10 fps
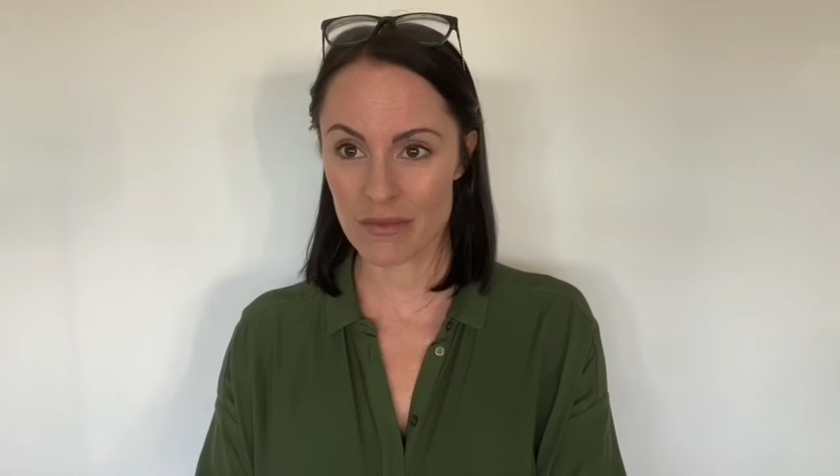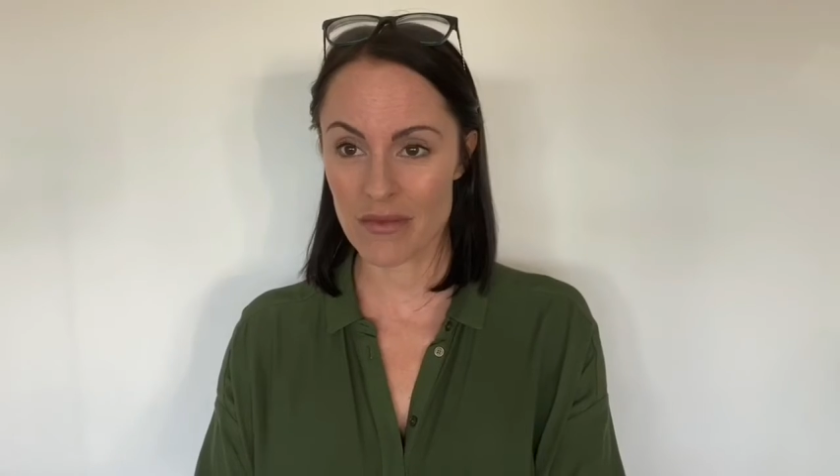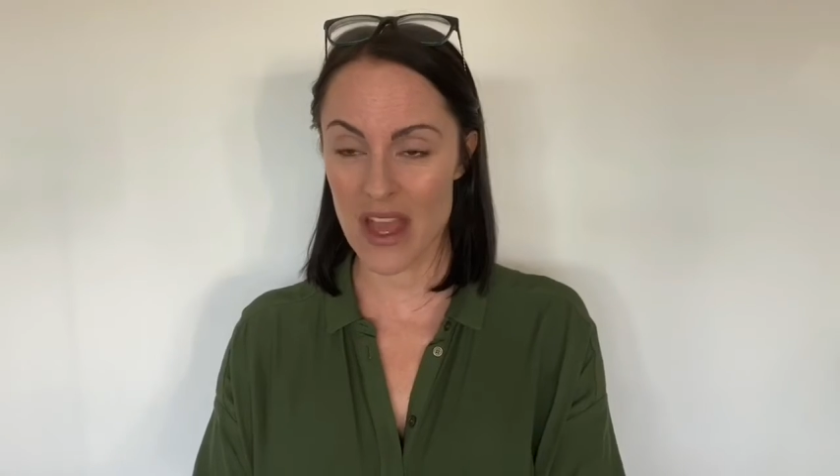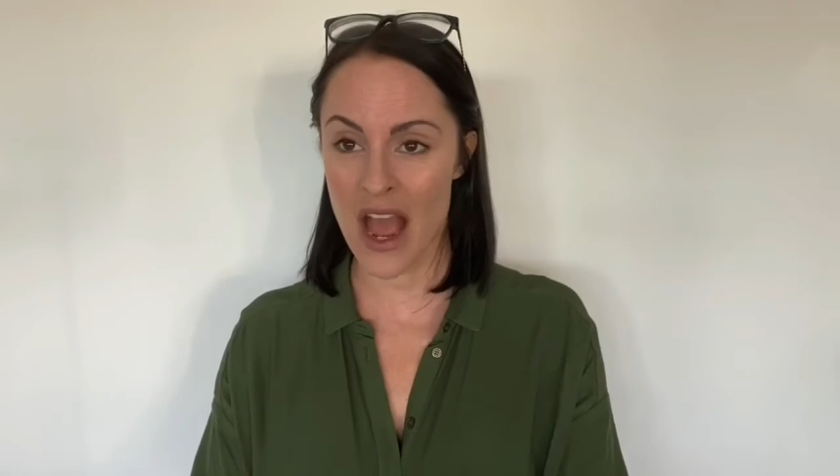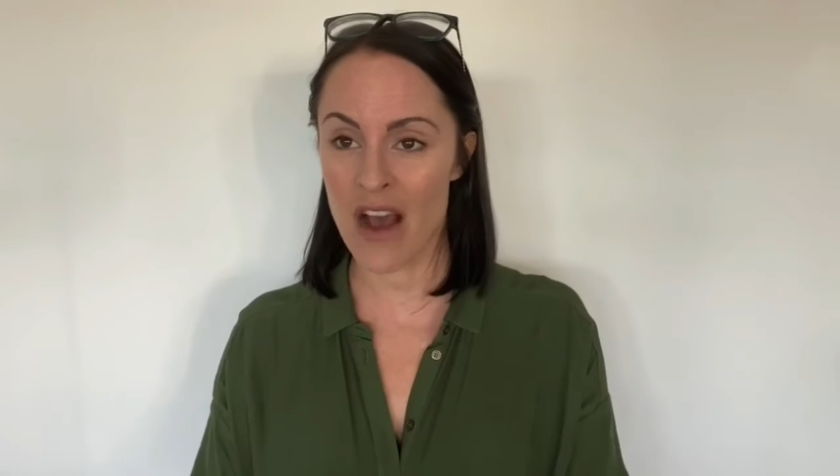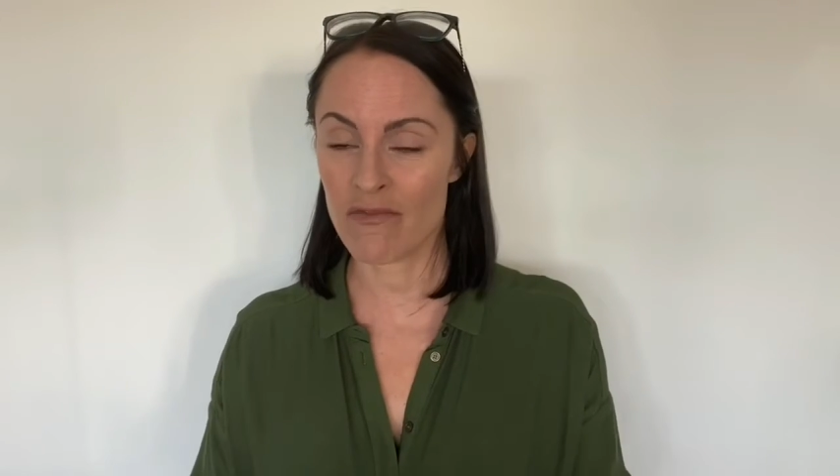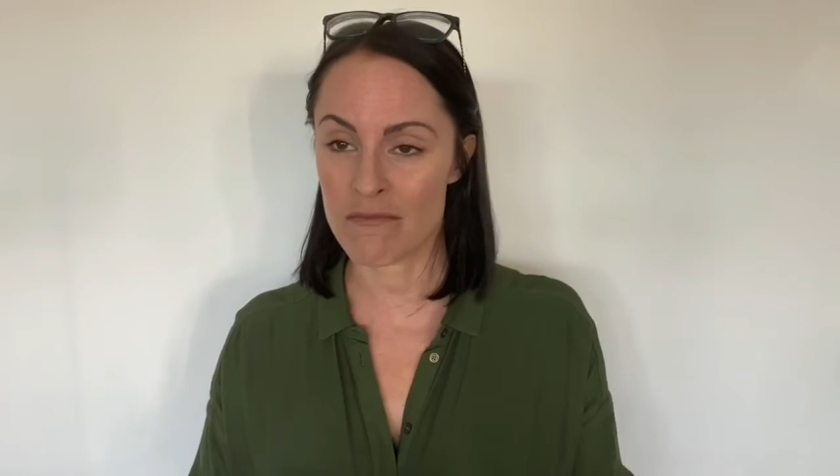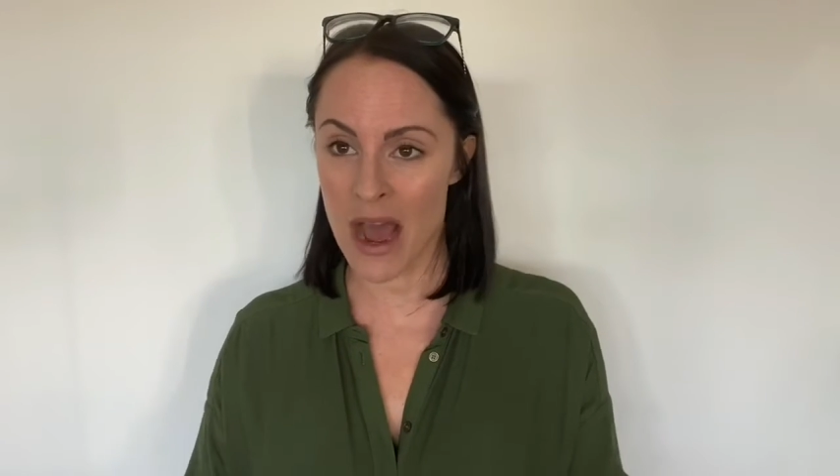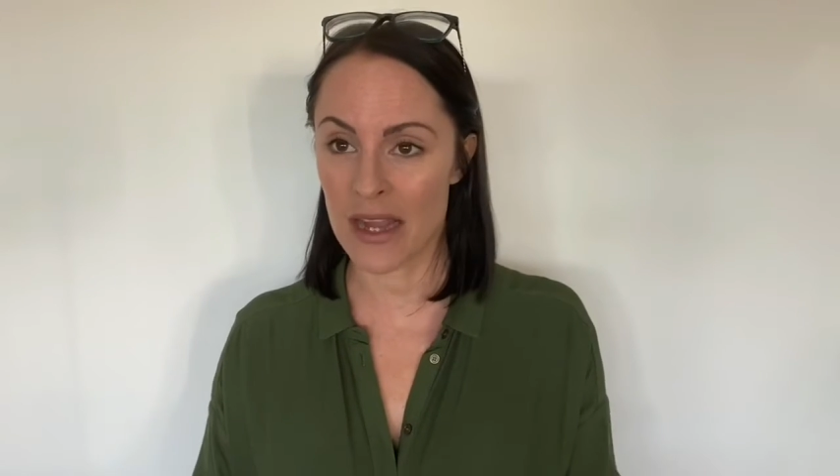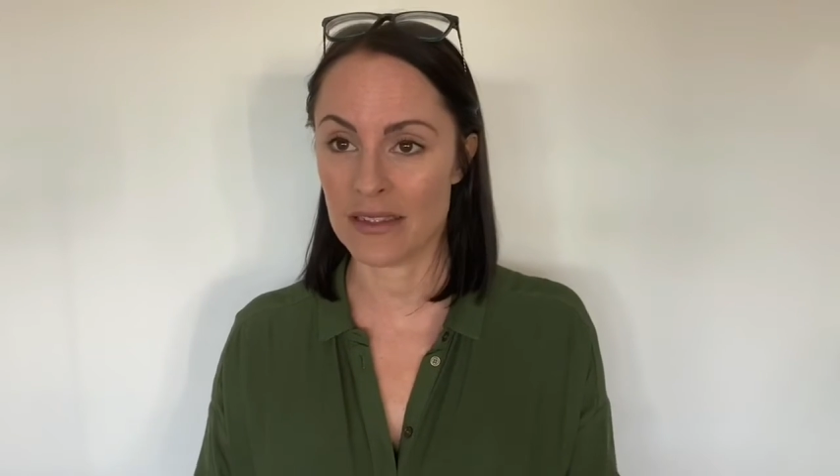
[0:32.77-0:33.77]
They have
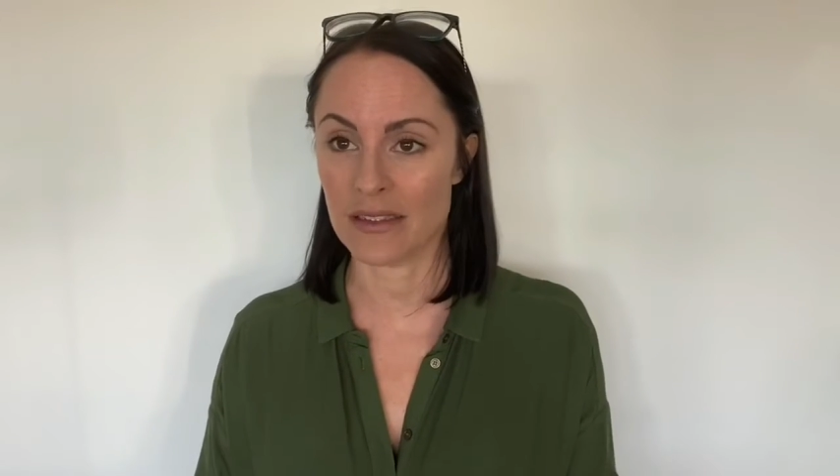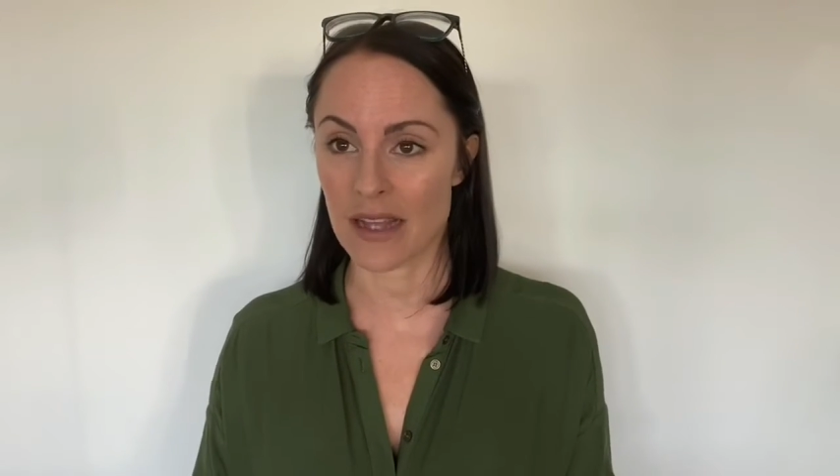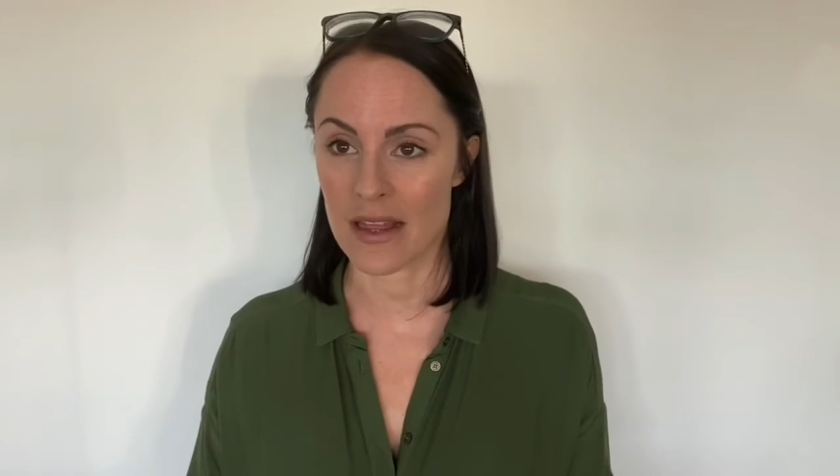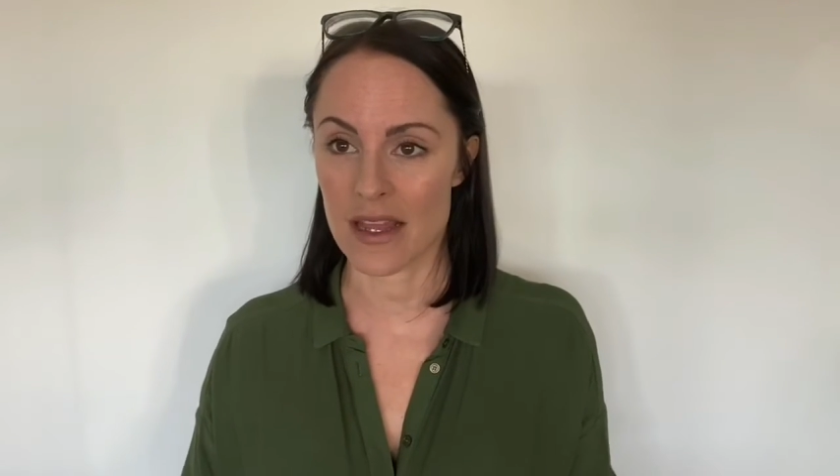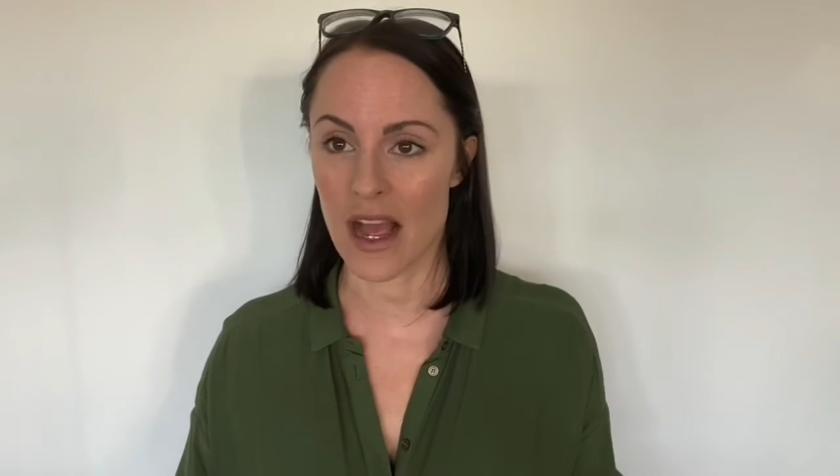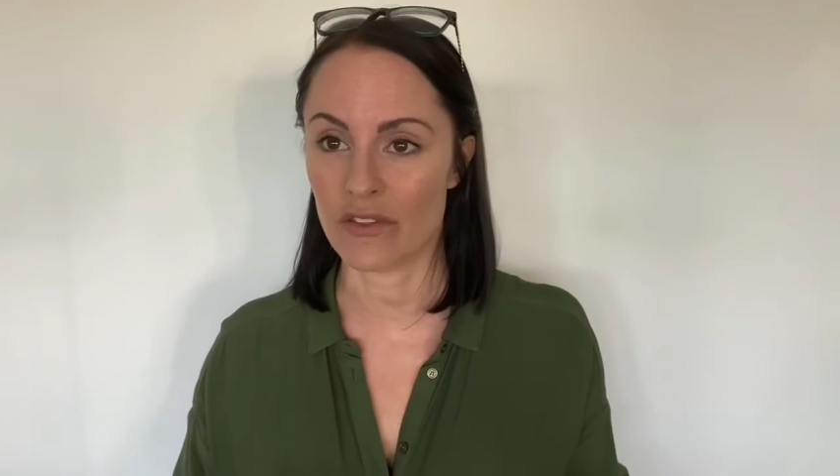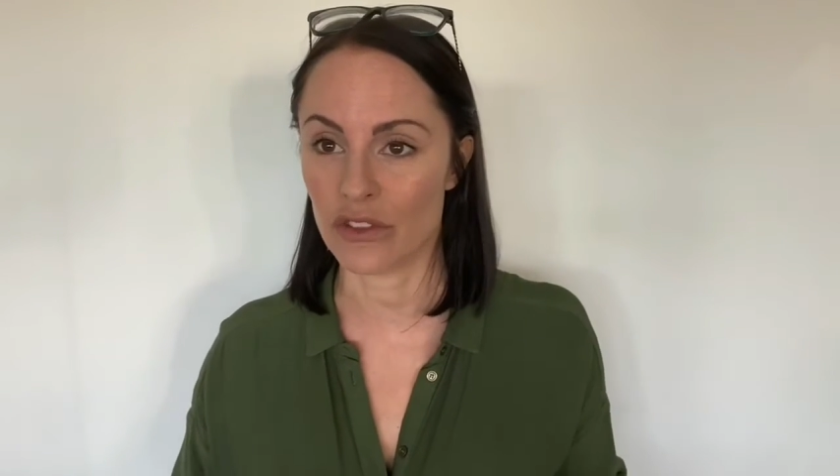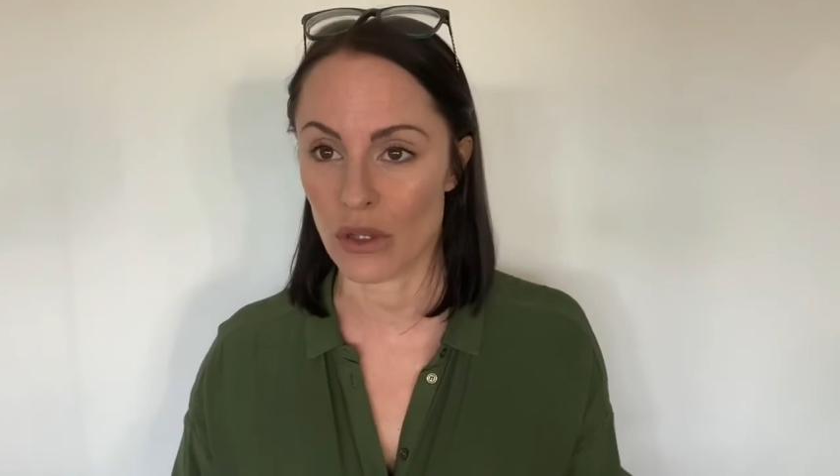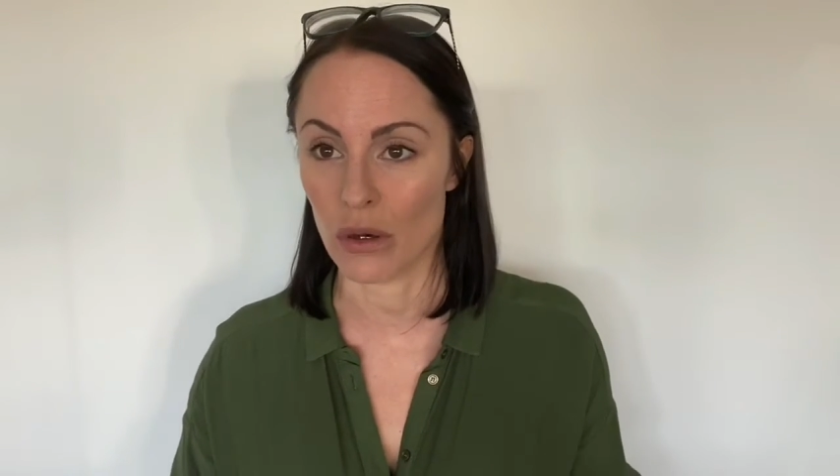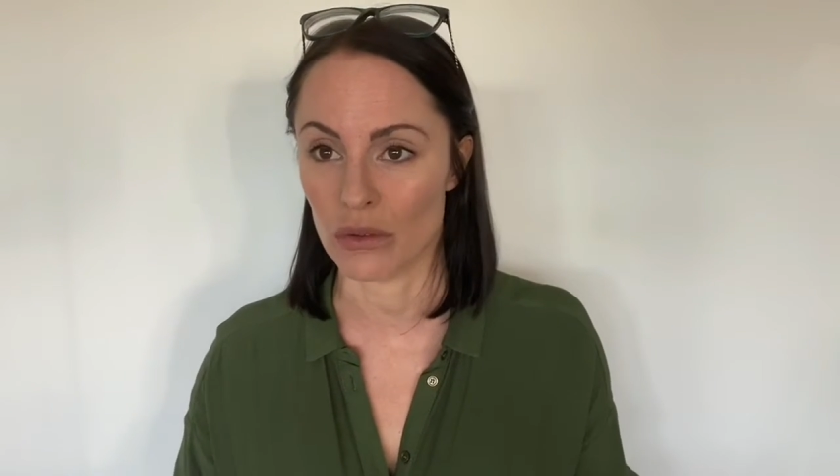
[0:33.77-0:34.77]
minds and they have
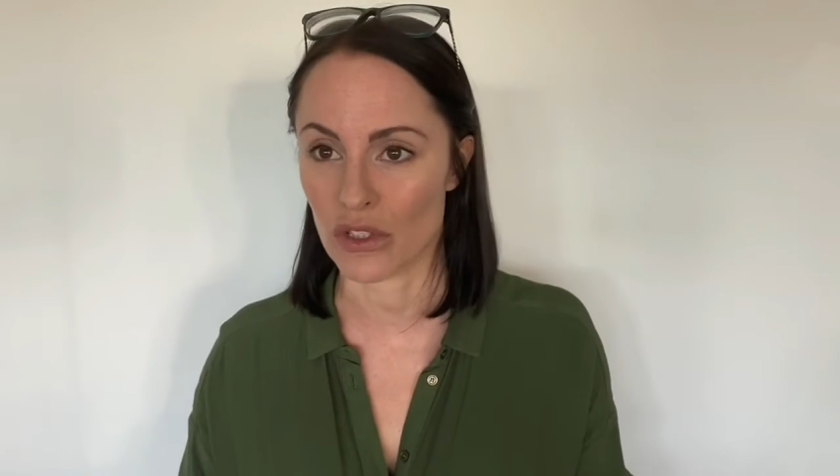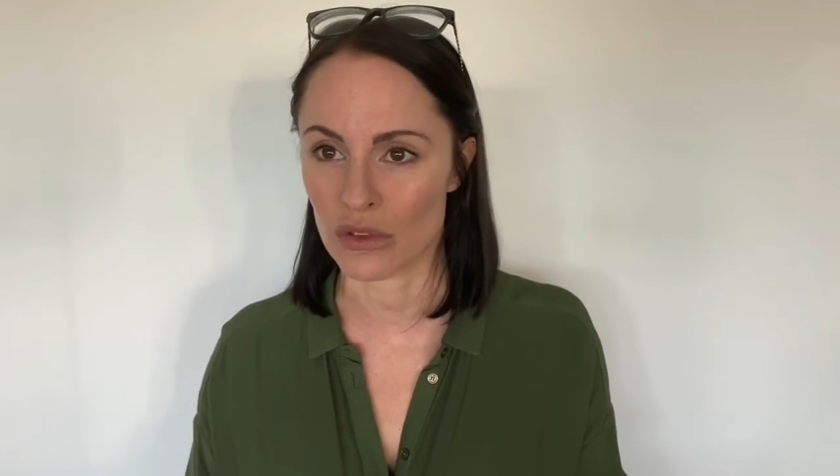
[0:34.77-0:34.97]
souls